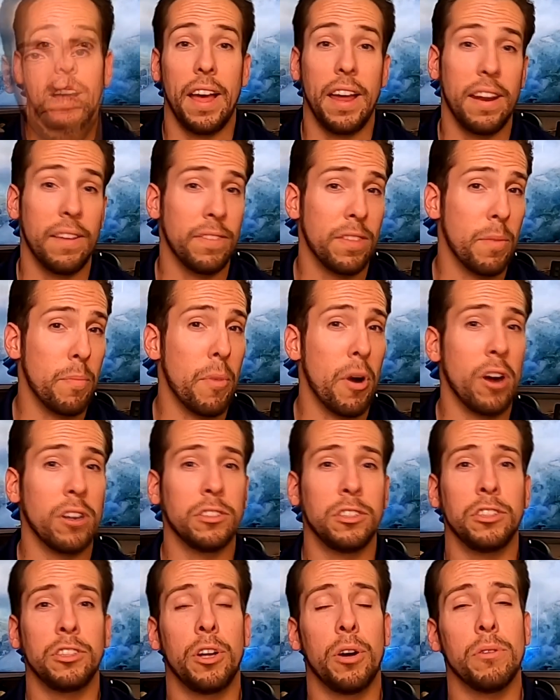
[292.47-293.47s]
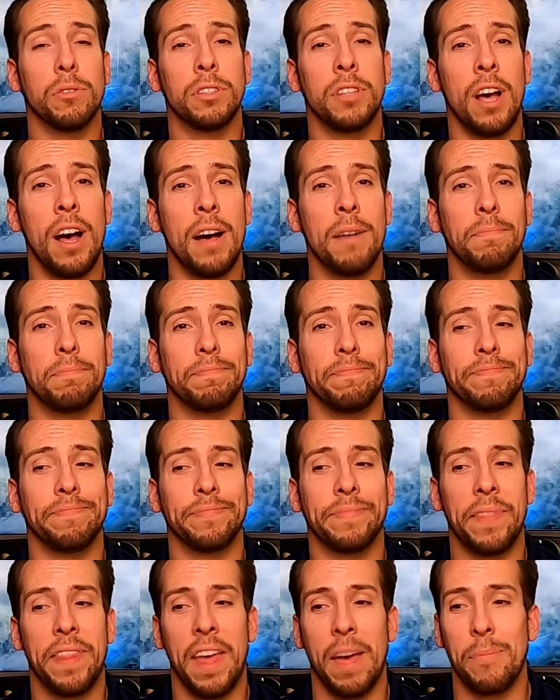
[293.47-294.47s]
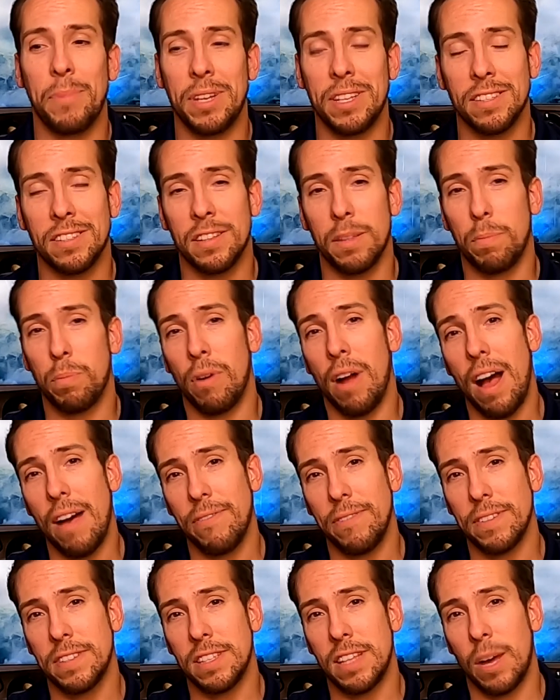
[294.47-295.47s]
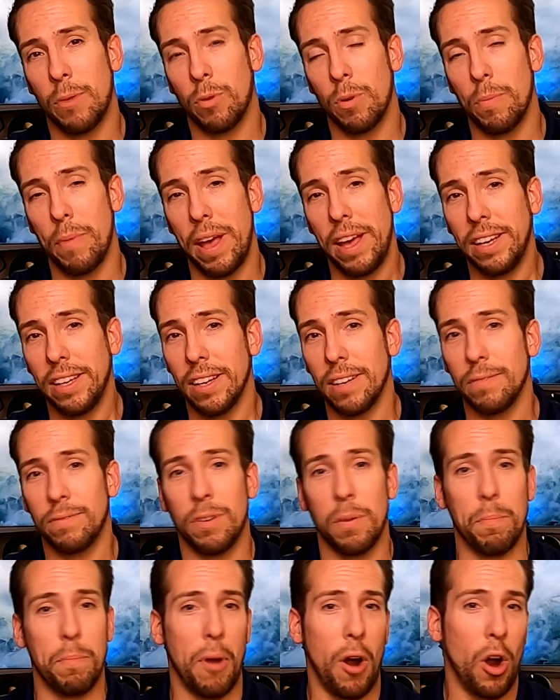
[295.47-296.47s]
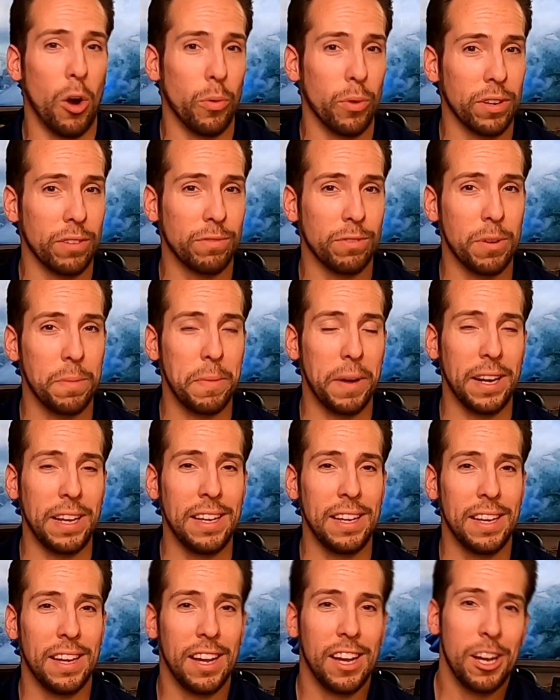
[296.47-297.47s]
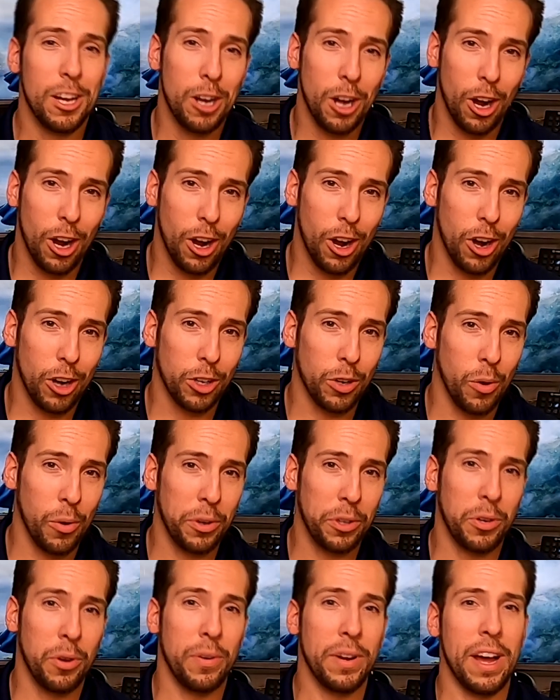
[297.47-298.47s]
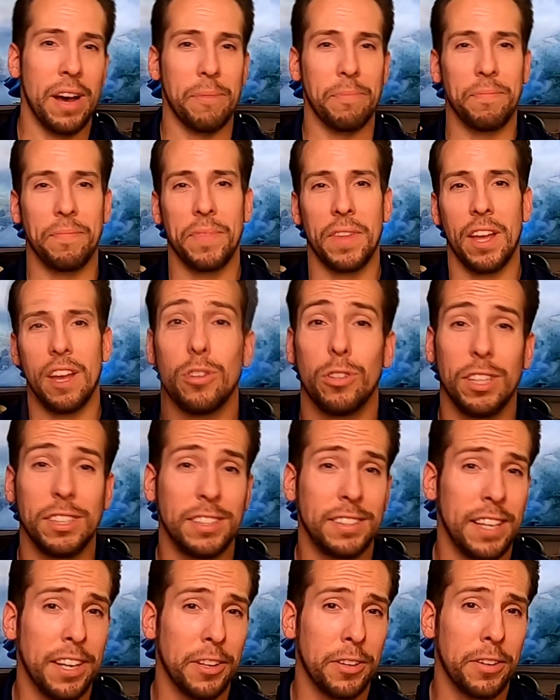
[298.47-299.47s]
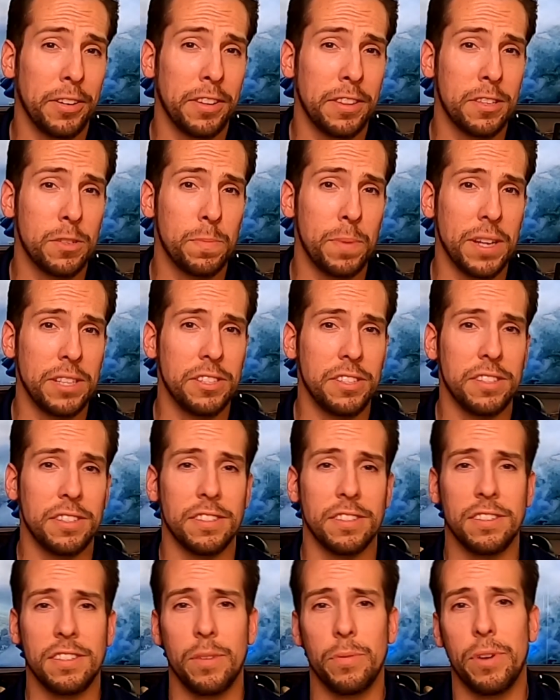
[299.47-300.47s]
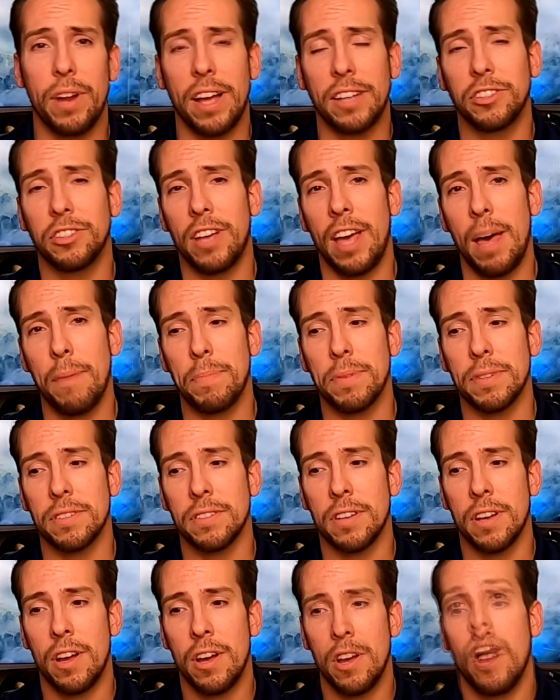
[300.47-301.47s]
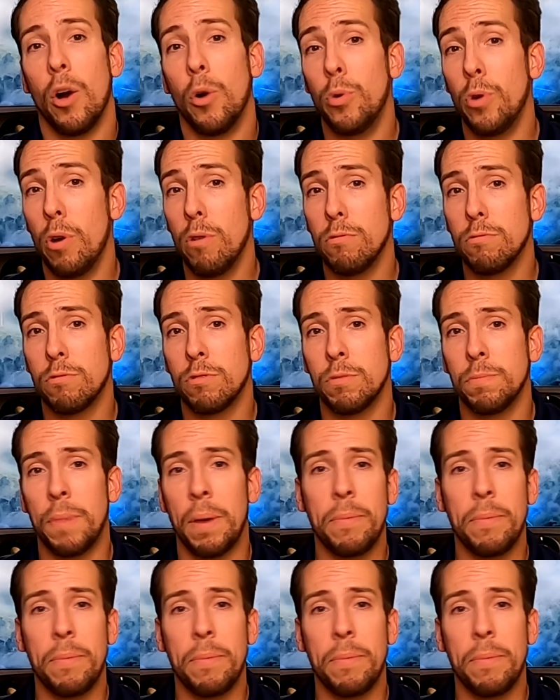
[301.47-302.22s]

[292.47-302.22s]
And if the margin goes up, that means the profits that we're making from borrowing free money are going to go down. So let's take a look at the spreadsheets and see what actually happens. Who knows?